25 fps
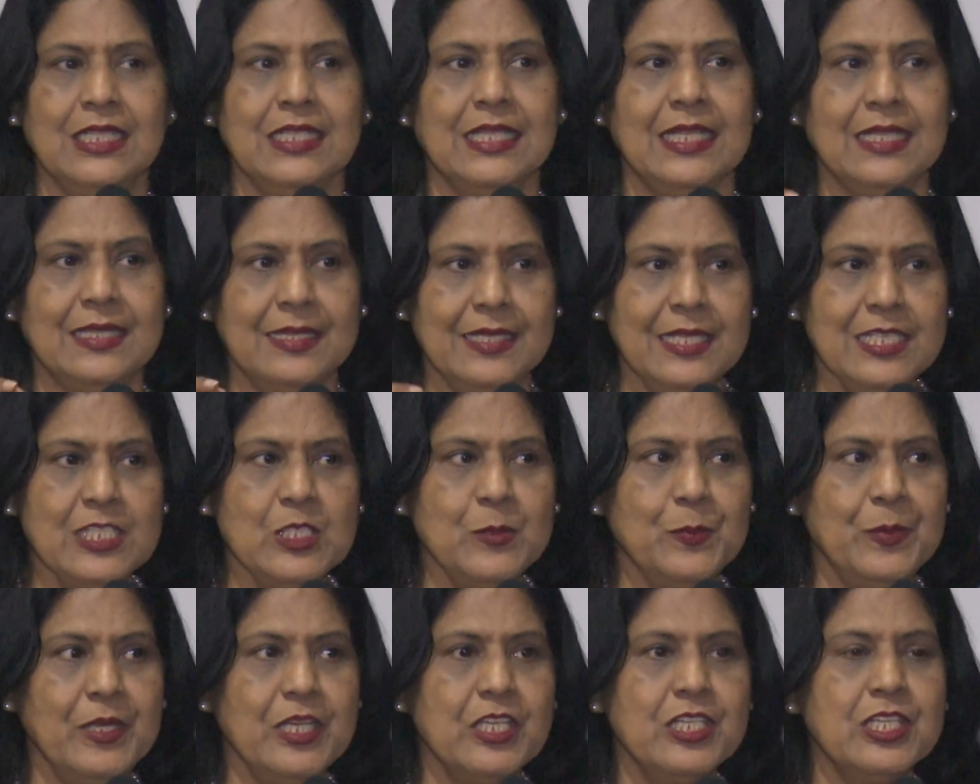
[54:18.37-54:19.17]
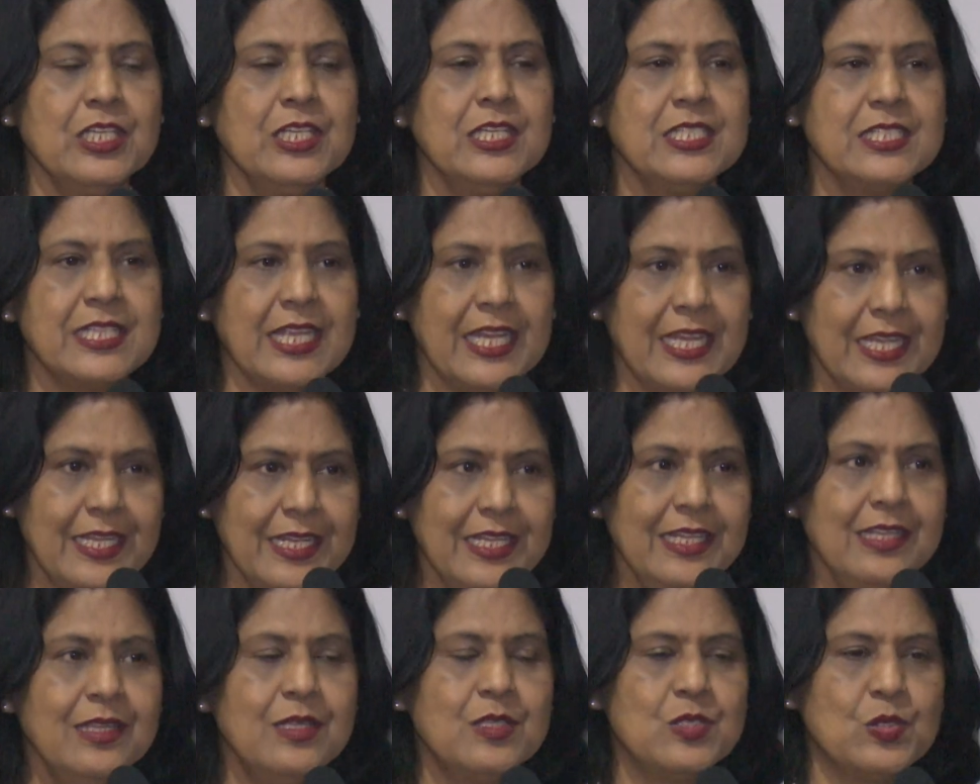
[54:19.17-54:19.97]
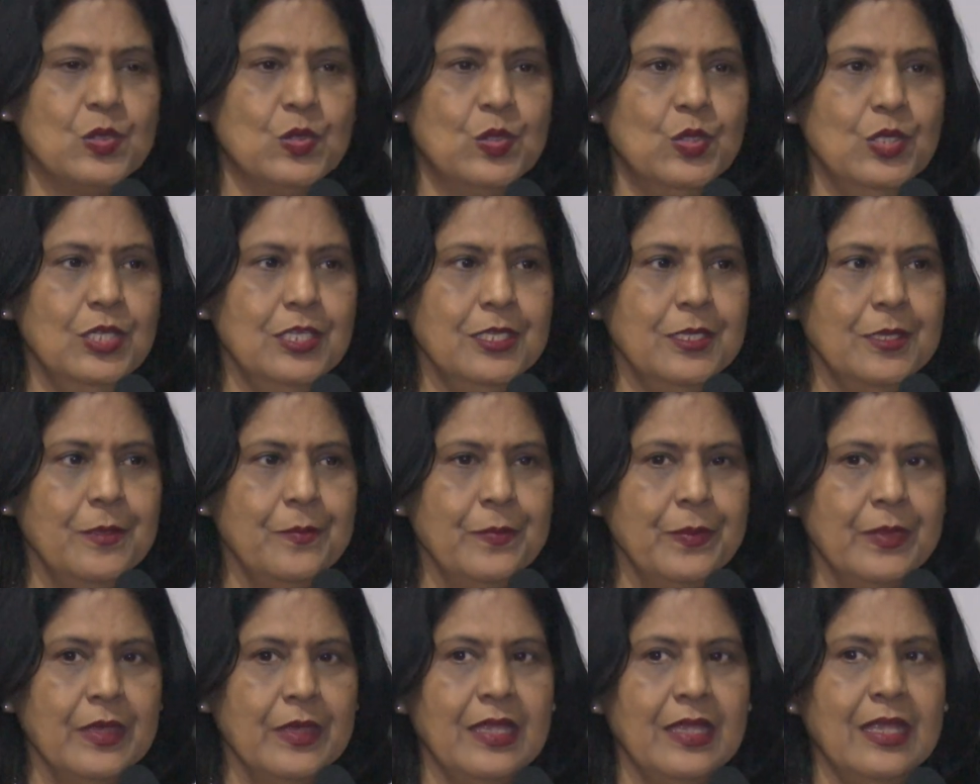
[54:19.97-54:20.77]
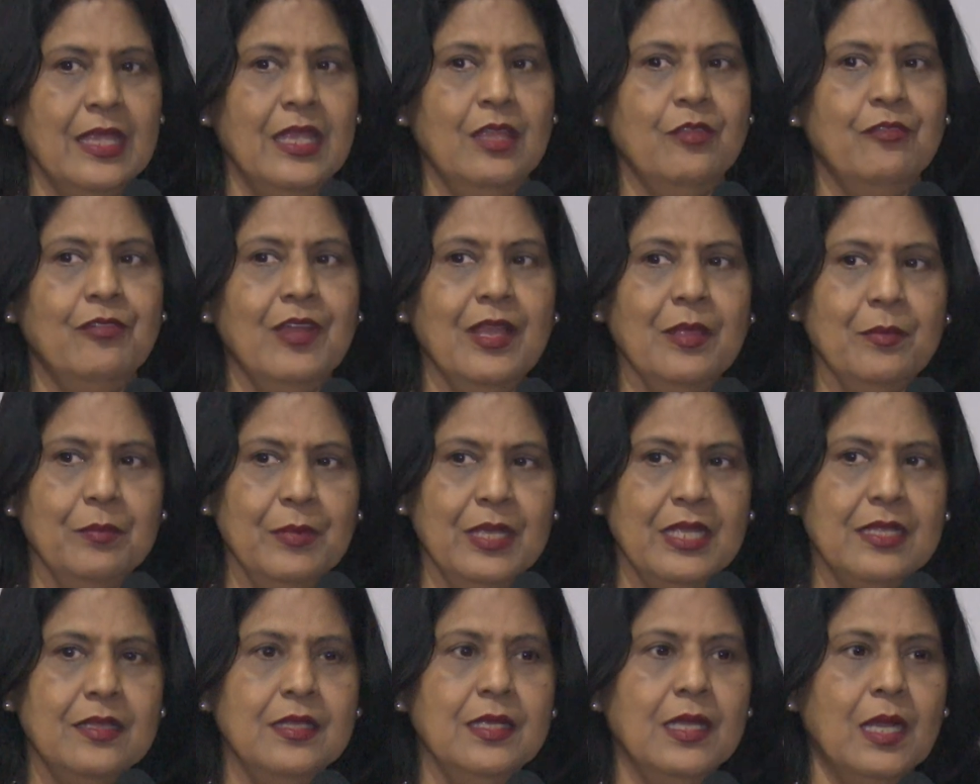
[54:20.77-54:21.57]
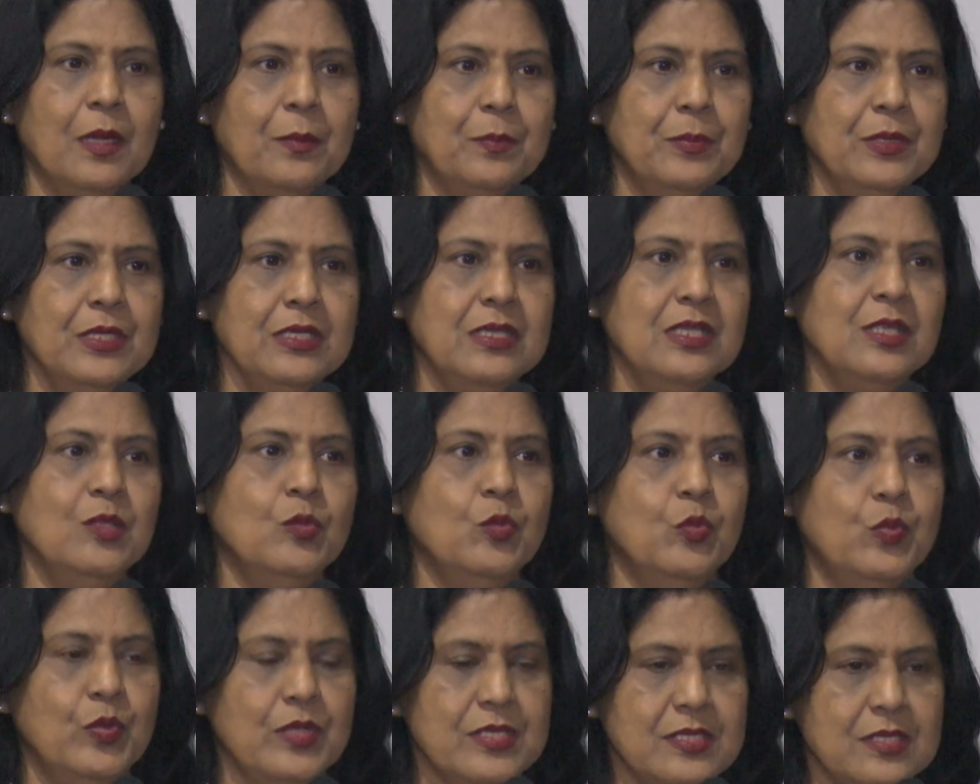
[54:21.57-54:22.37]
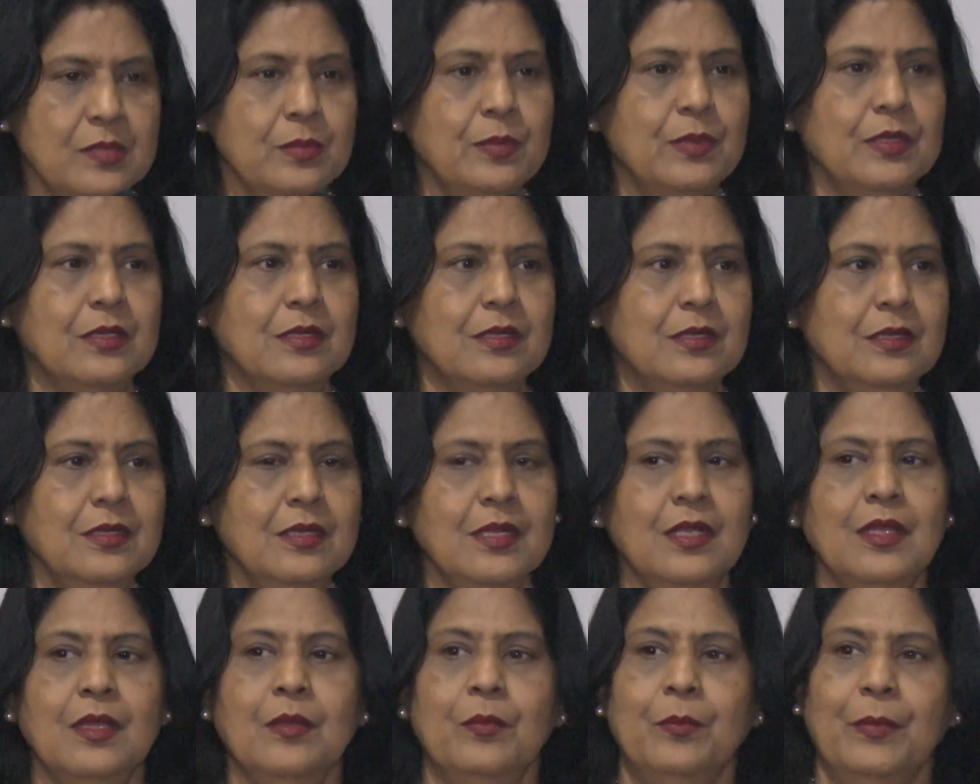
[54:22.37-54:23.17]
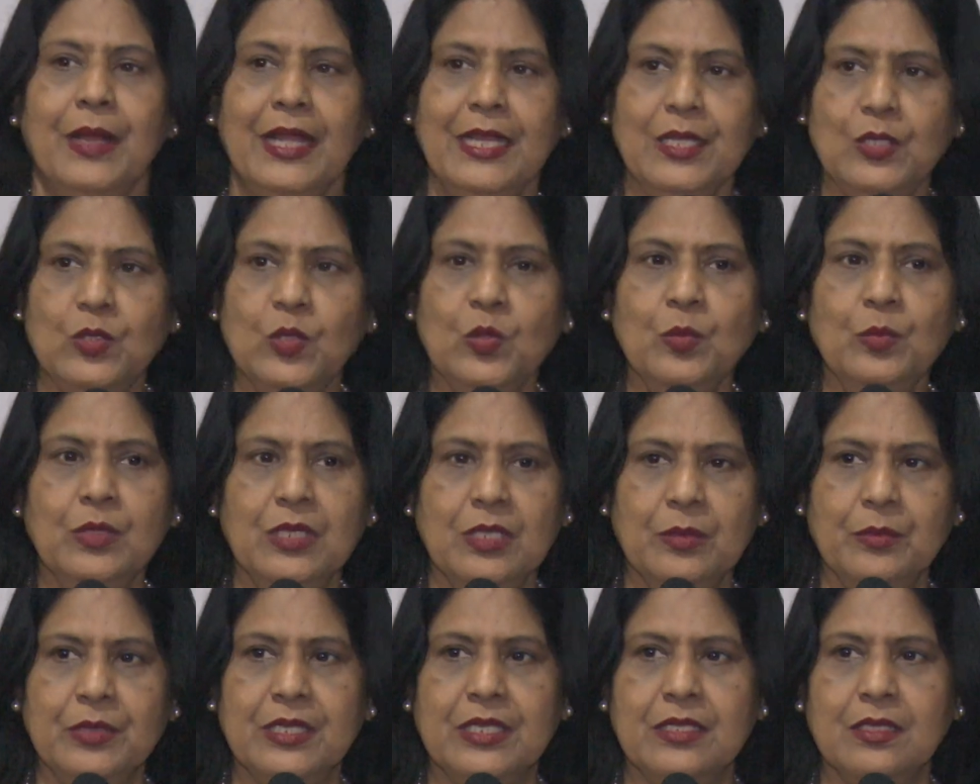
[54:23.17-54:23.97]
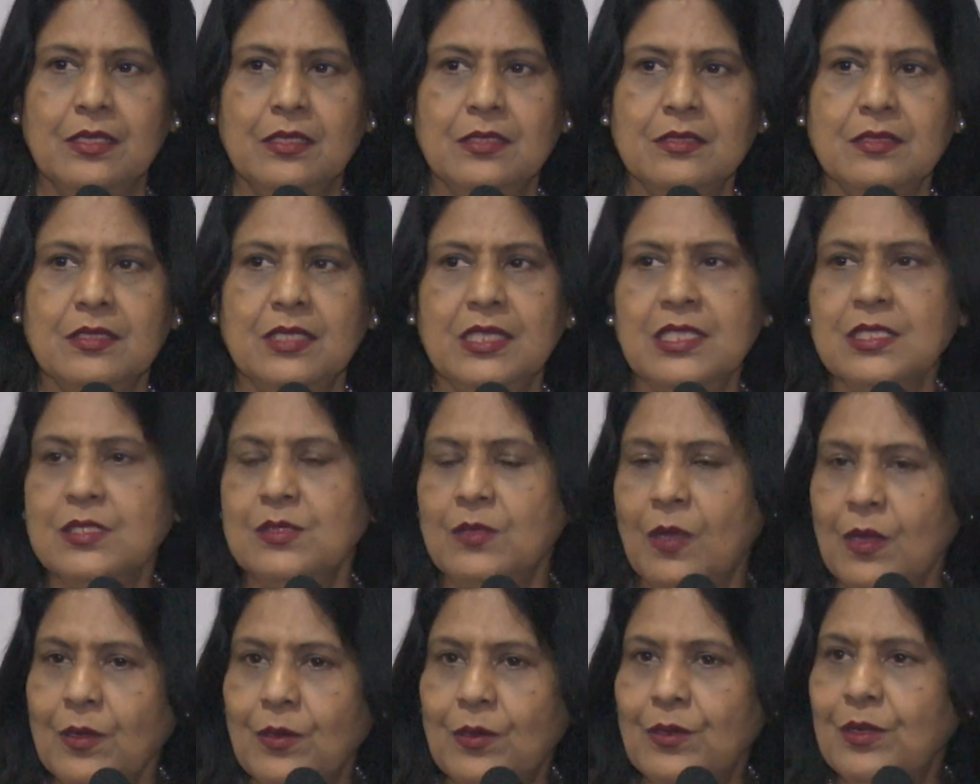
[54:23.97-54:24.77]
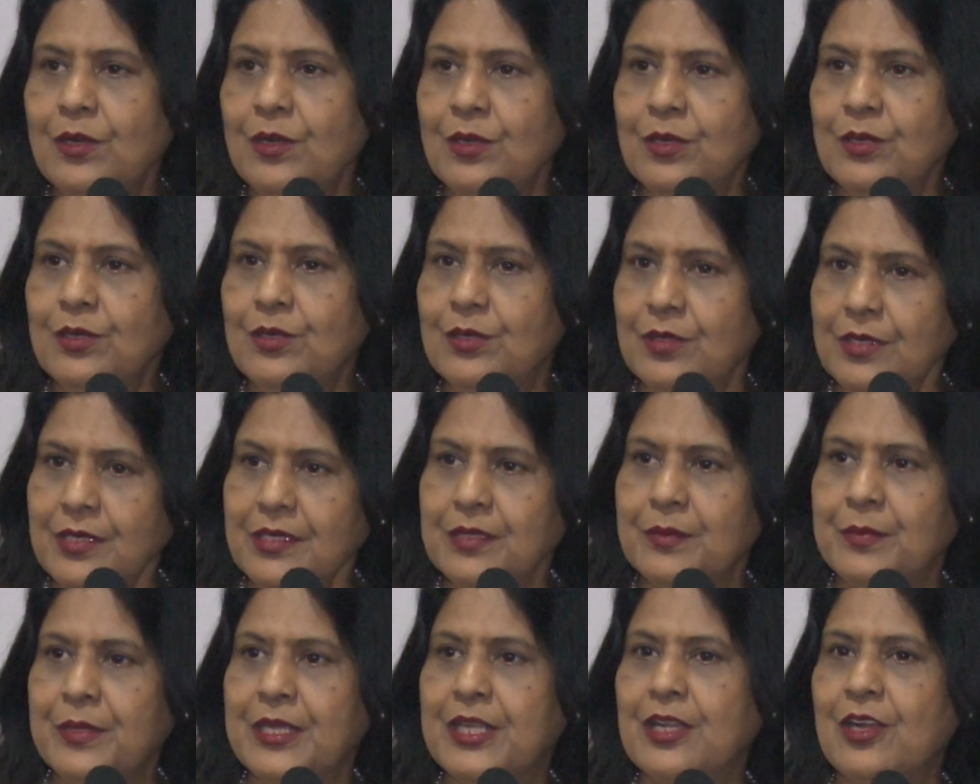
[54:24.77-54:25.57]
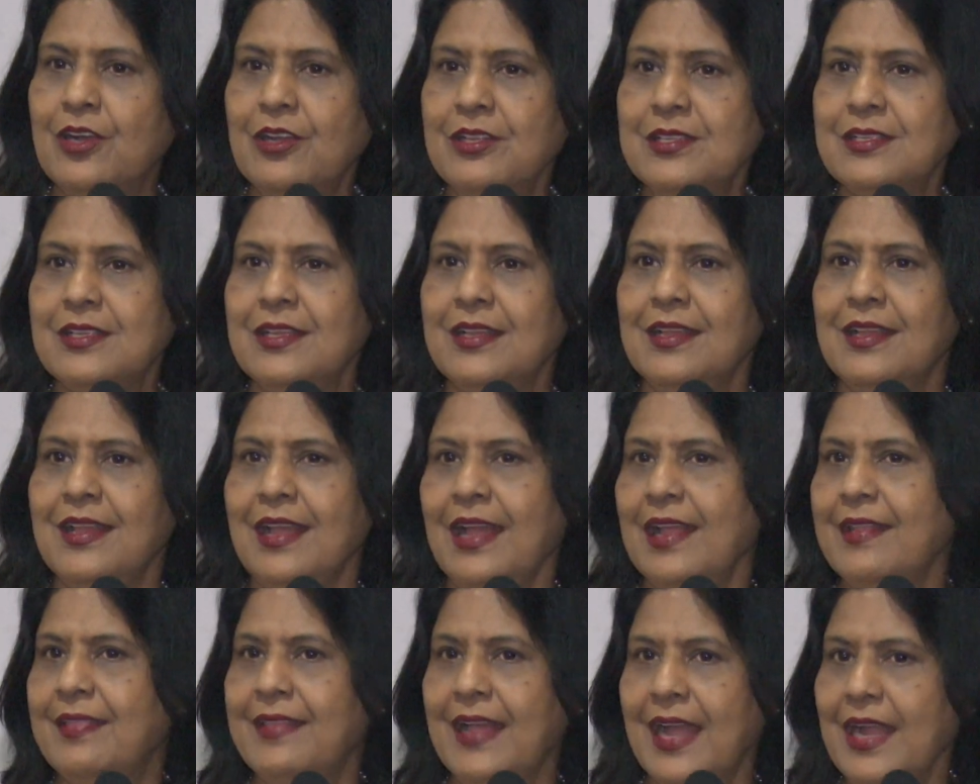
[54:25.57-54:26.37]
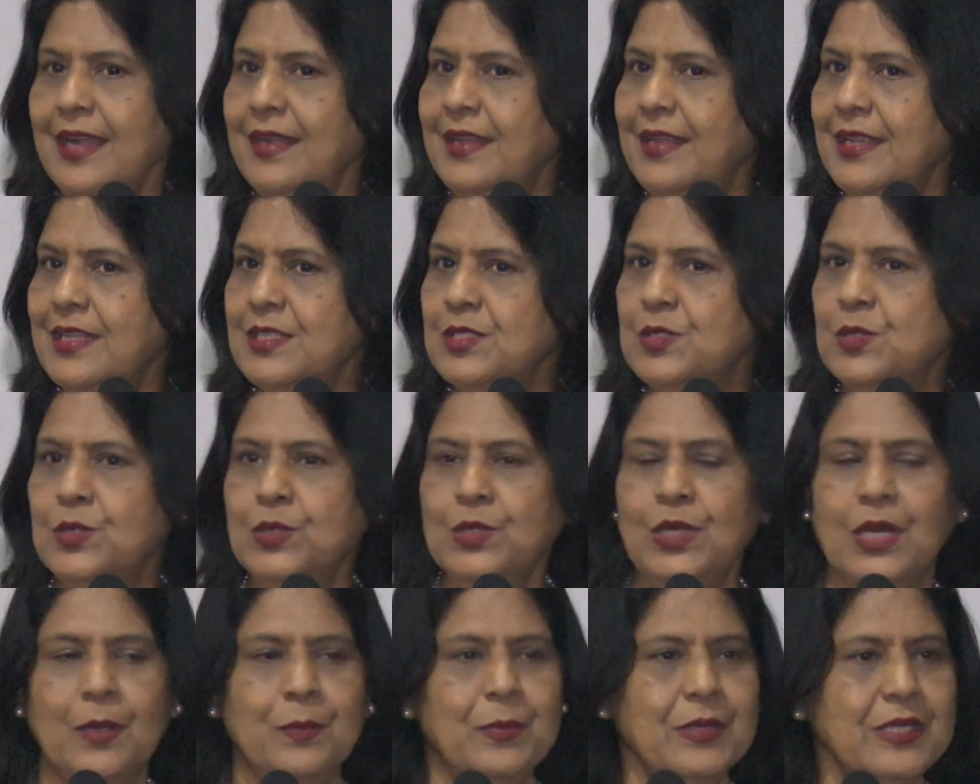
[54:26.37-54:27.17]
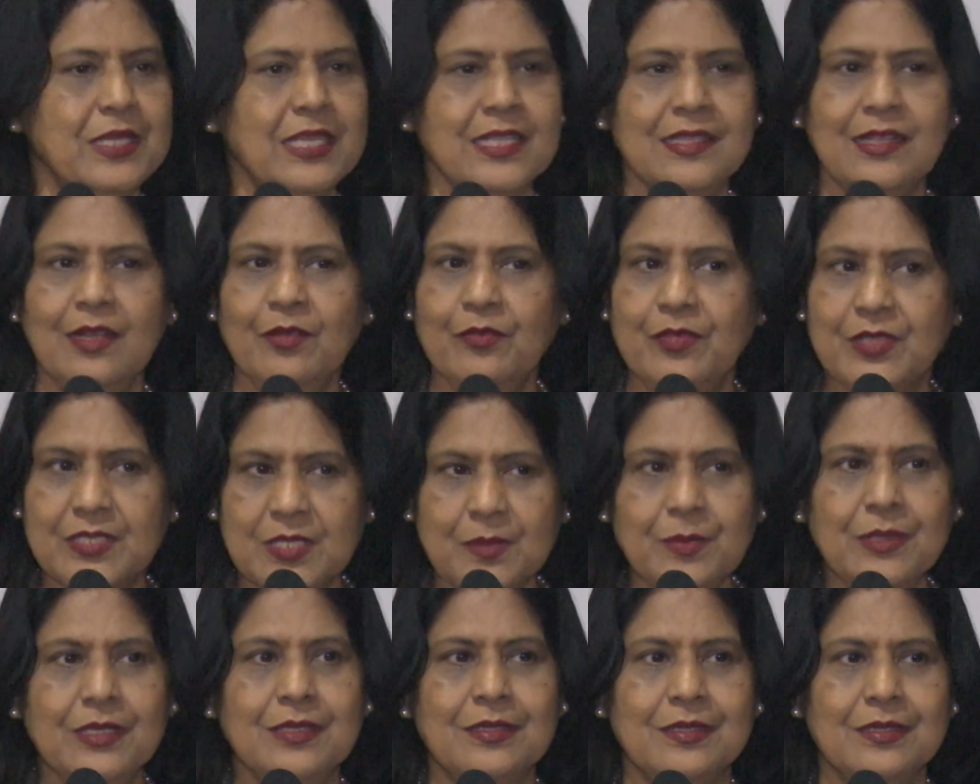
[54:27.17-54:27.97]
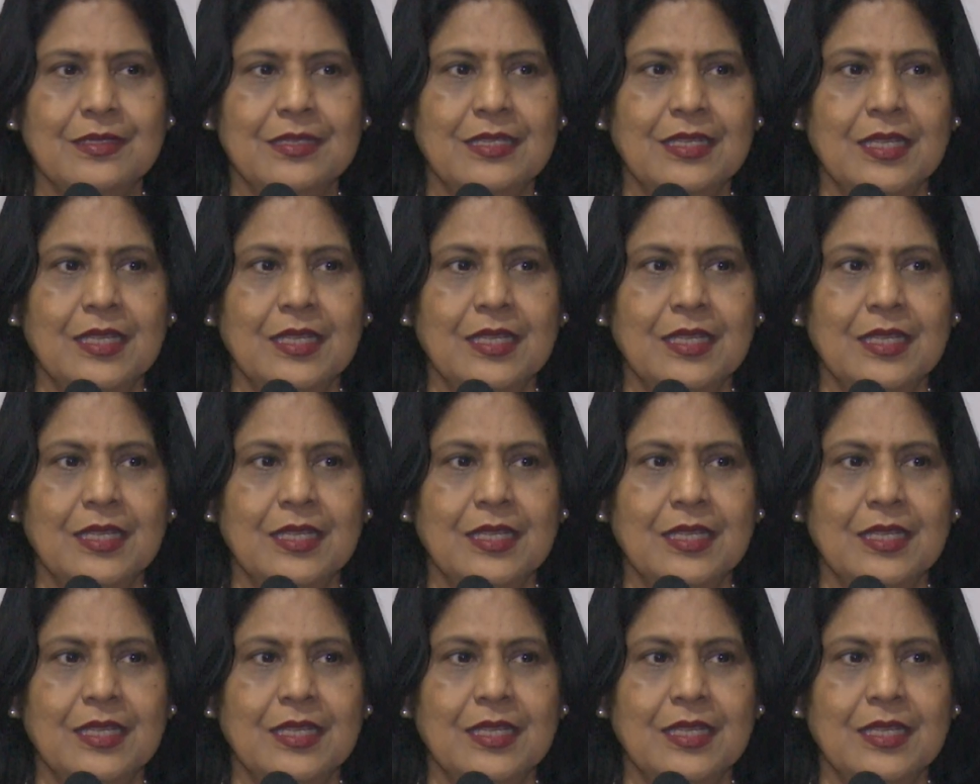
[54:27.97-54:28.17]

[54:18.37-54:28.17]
If this patient is 80 years old, if I make the upper teeth visible by 2 millimeters, he's not going to look good because at that age no upper teeth are visible.